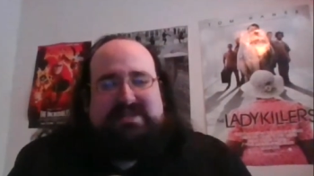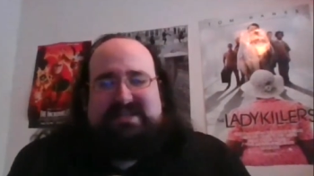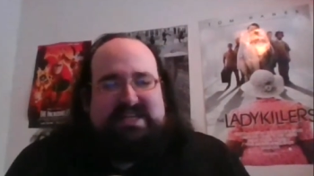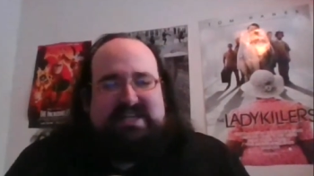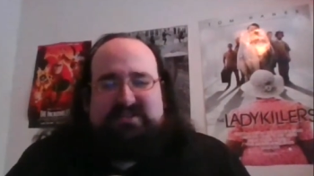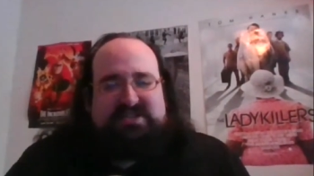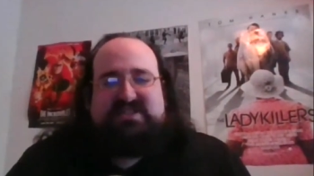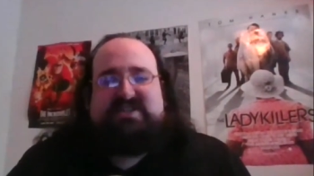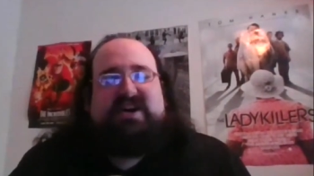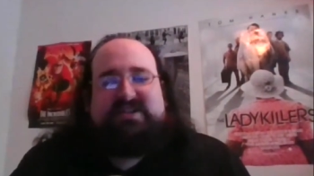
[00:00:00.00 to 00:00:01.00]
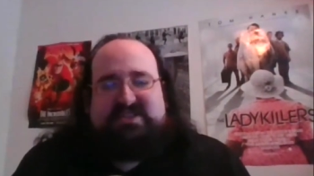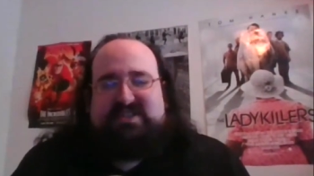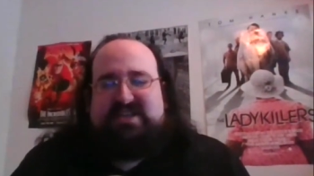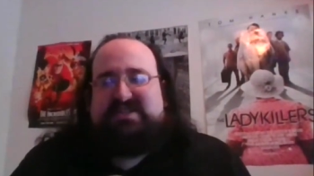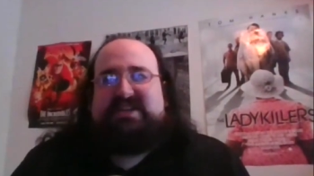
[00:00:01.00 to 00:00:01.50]
the Deedle sucks
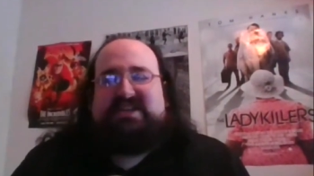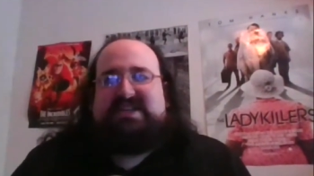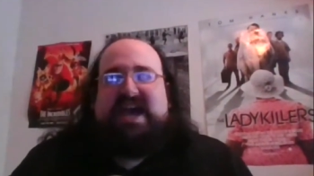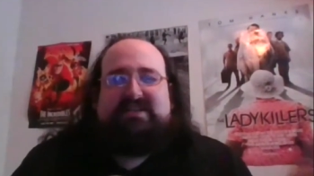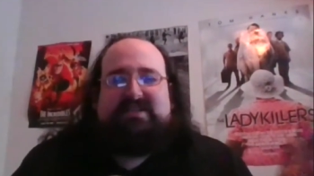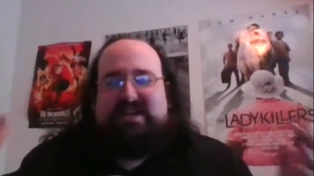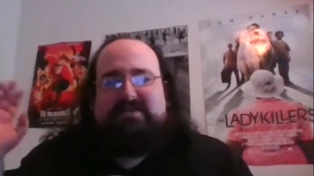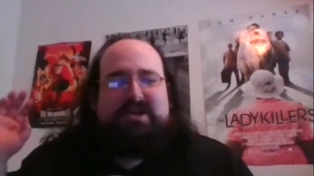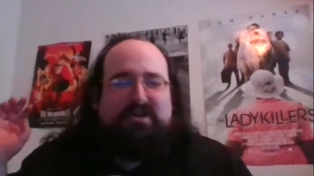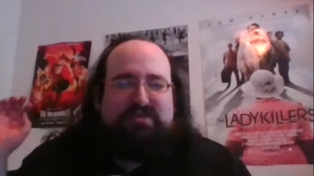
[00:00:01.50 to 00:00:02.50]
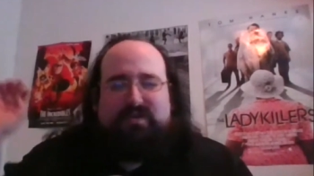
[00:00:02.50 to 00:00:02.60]
isn't exactly, you know,